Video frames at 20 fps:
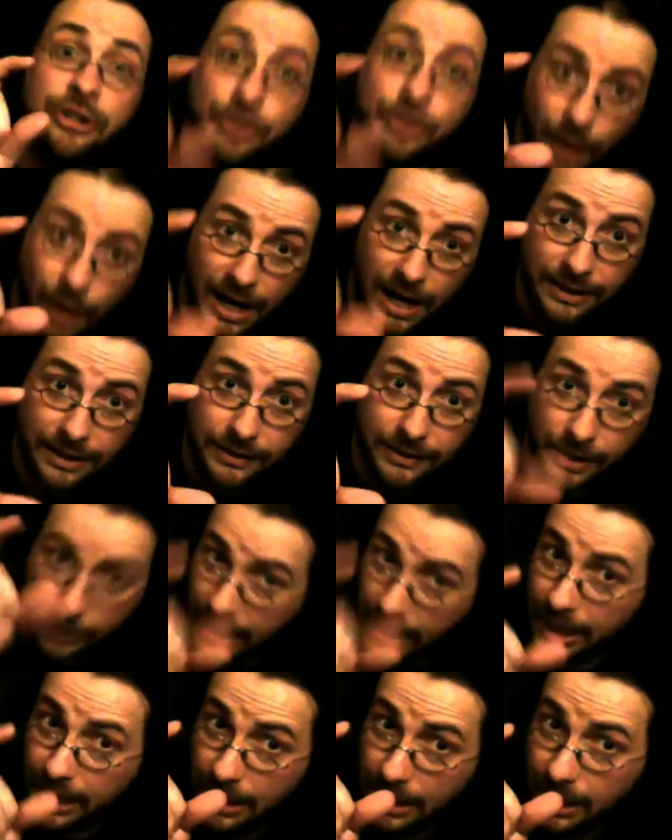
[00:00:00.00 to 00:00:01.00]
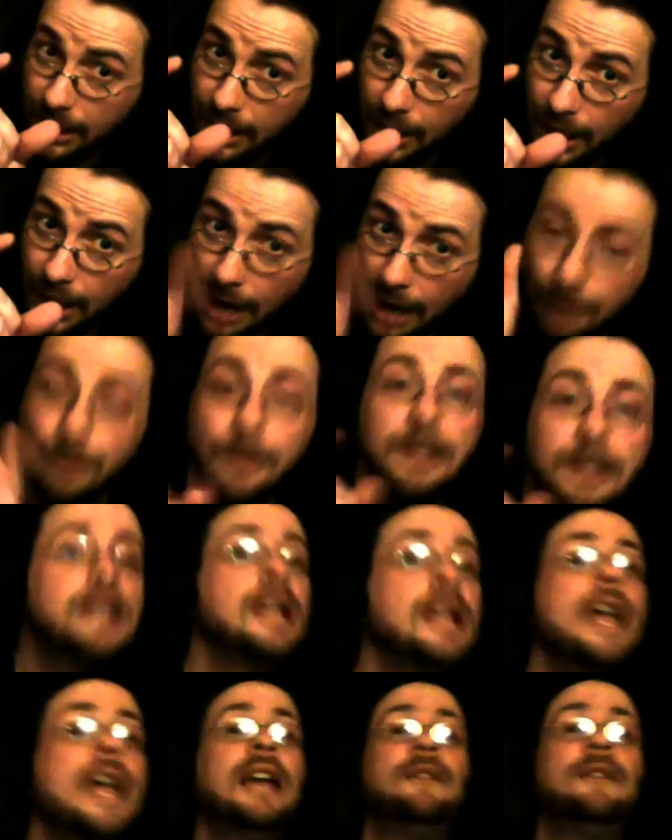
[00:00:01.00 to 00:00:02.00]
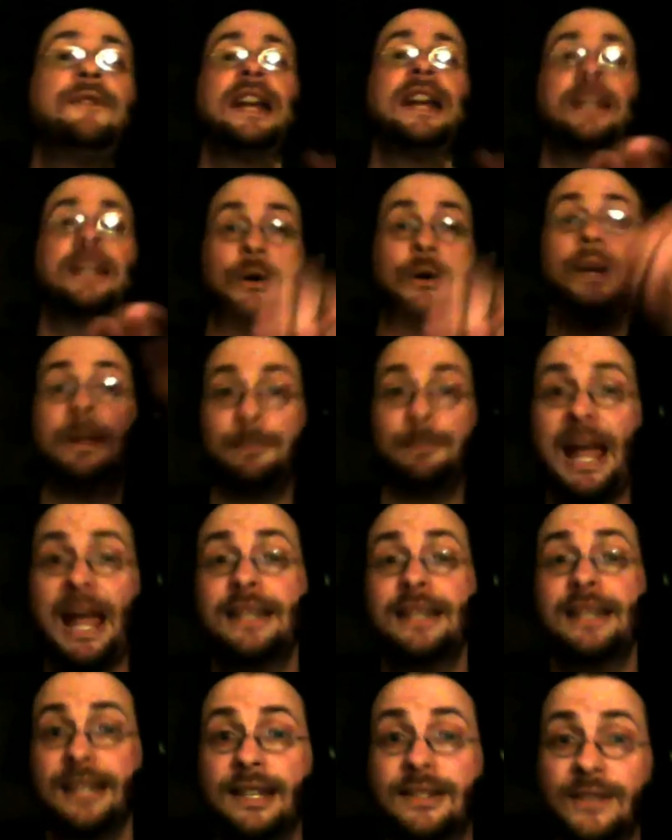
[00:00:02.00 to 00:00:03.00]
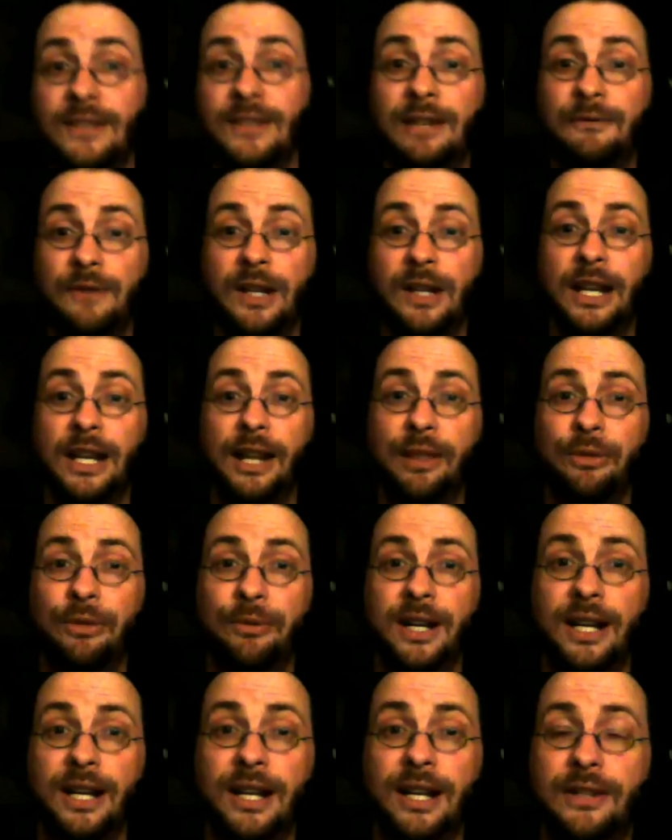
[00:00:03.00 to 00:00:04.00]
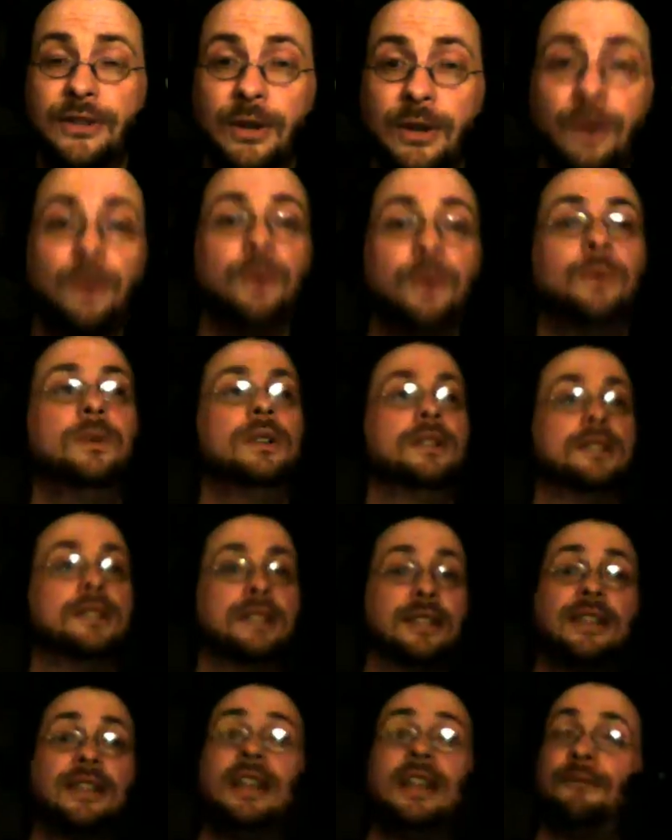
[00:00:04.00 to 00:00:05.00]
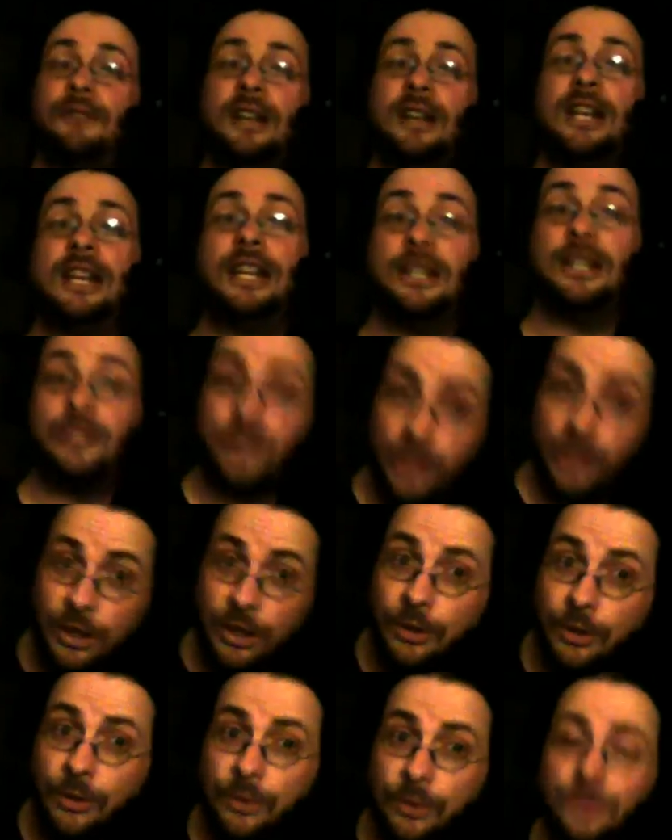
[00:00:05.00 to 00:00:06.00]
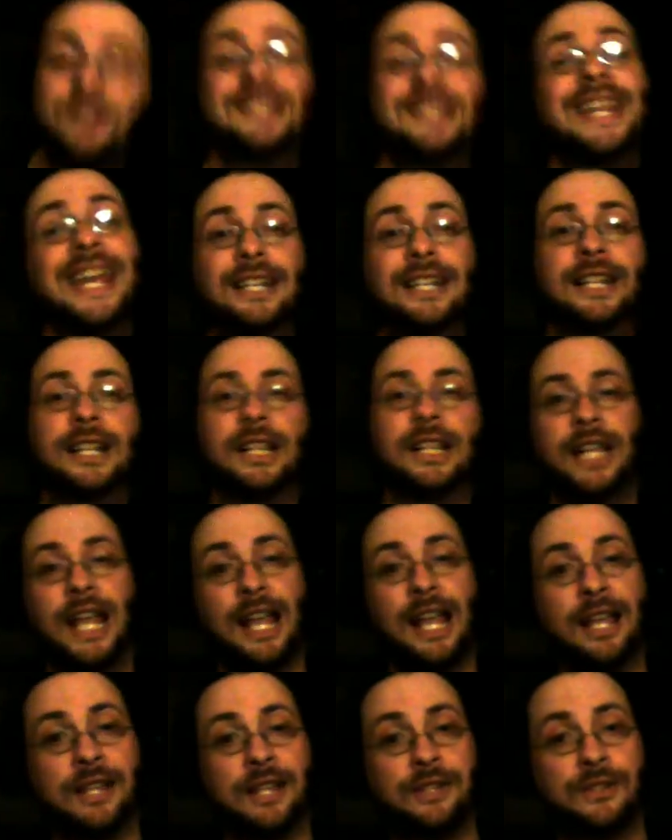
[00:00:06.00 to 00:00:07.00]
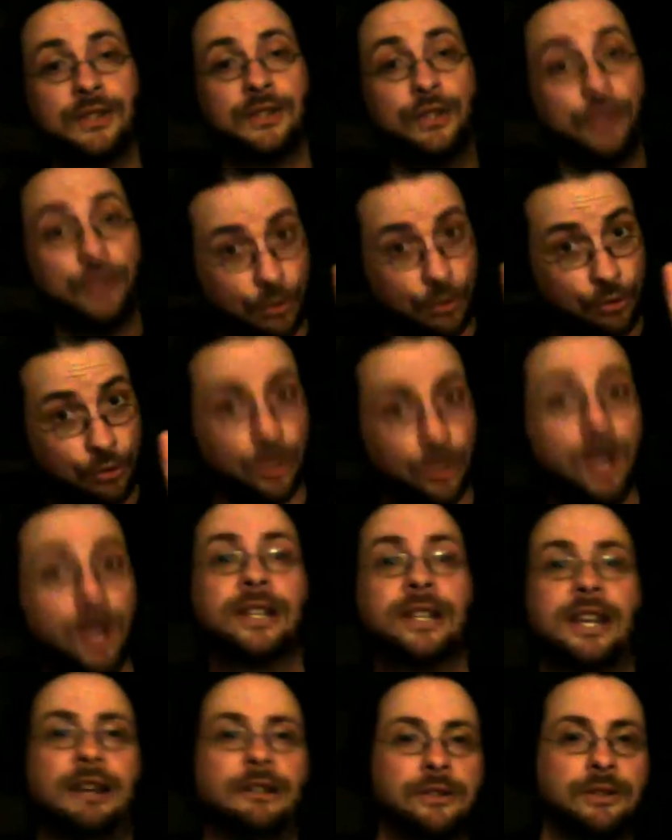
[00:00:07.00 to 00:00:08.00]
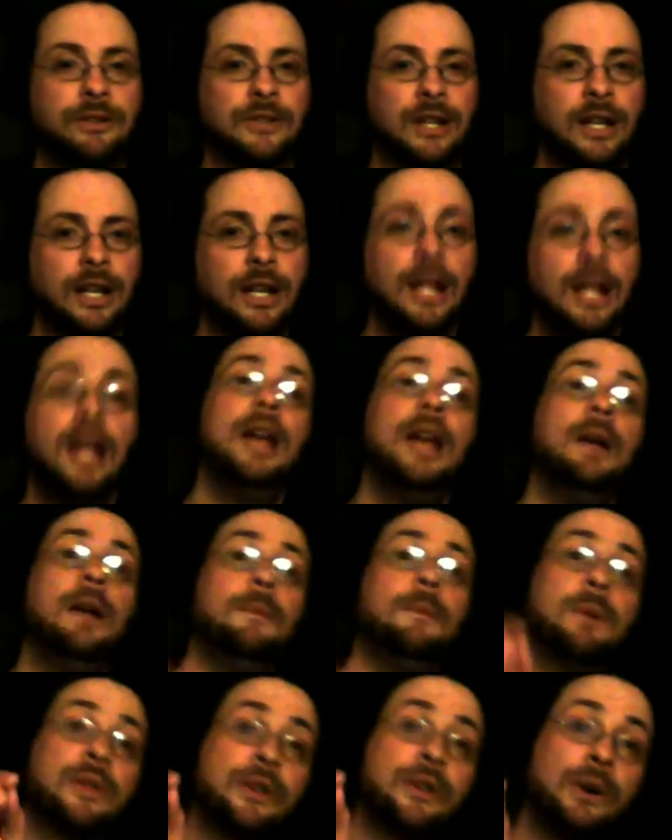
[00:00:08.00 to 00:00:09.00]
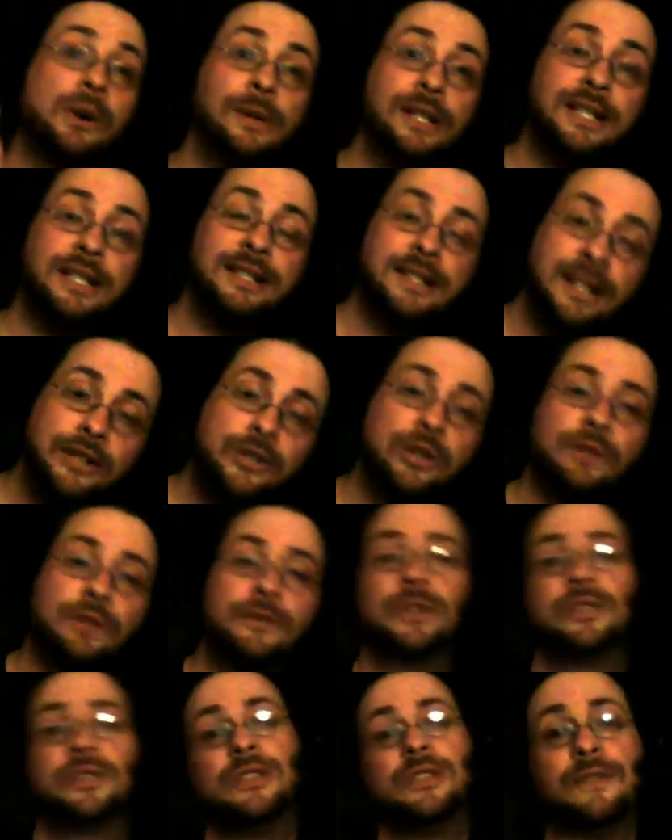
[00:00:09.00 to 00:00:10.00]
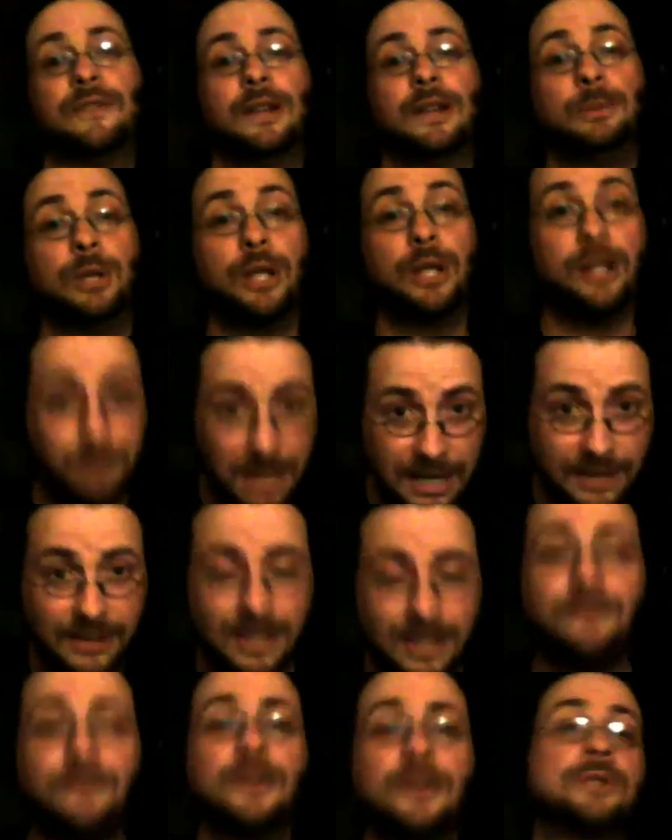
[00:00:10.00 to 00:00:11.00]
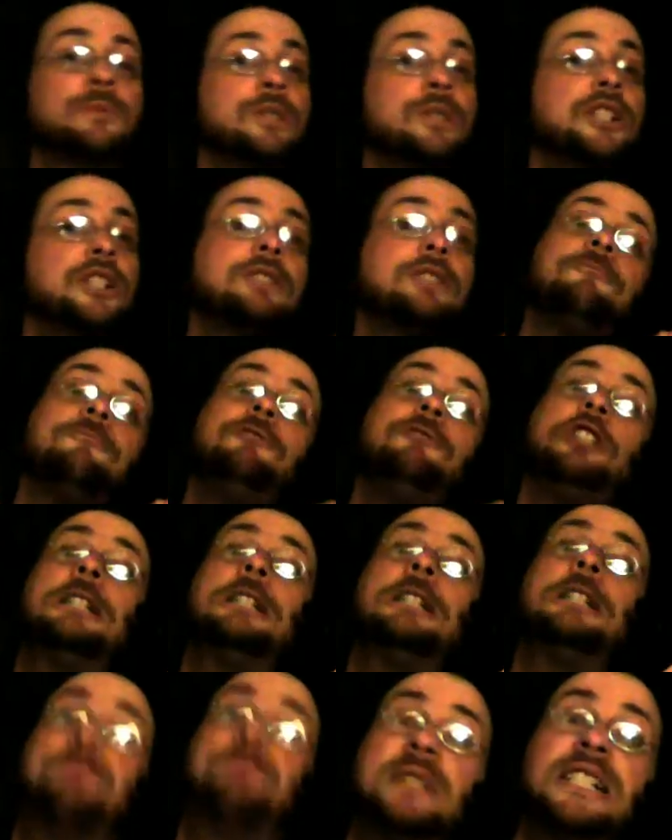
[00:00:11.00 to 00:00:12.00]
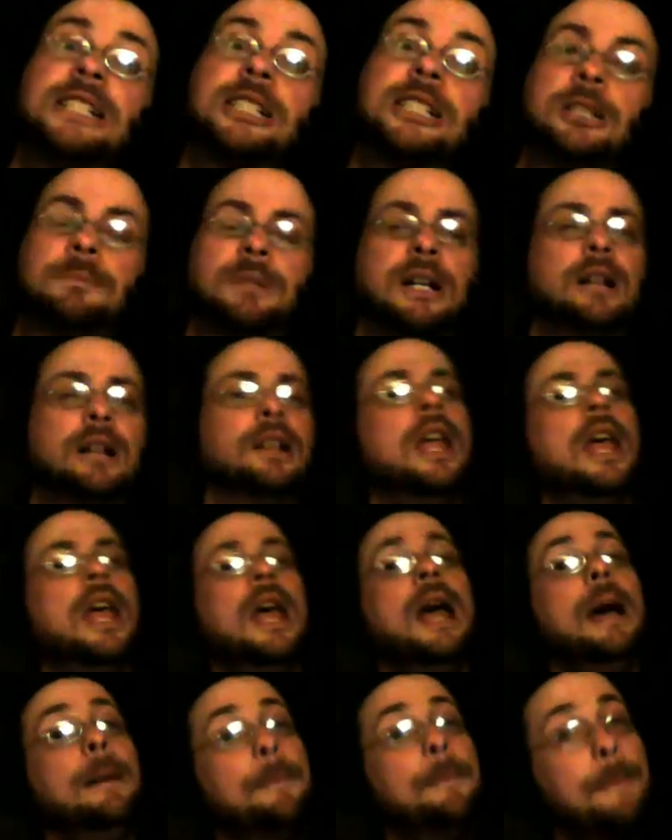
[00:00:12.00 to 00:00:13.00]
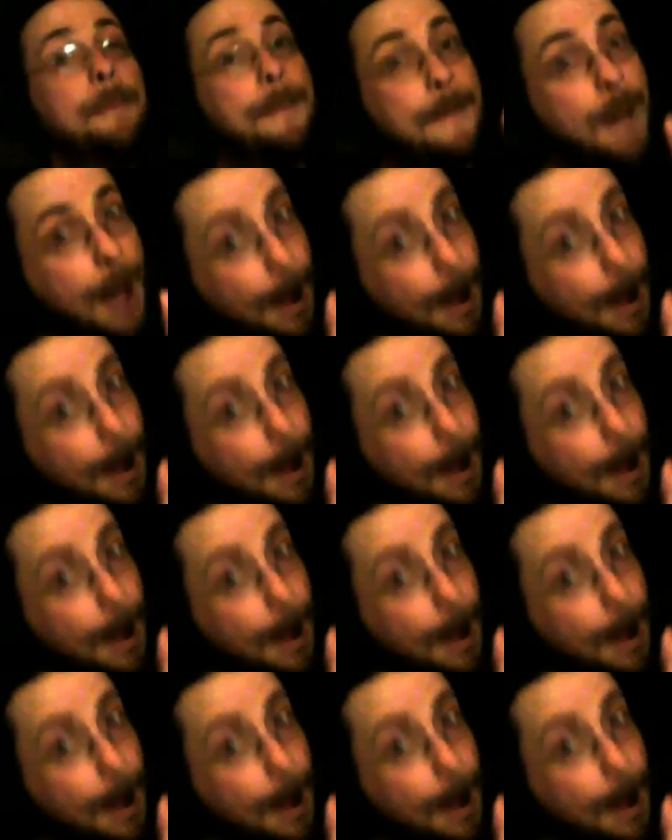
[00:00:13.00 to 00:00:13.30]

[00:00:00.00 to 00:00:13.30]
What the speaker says: twice. Okay. In fact, going back to Disney Infinity 3, so Disney Infinity 2 technically has 2 Tron characters in it, but there are only digital versions available on the PC version, which I'm fucking pissed about. What?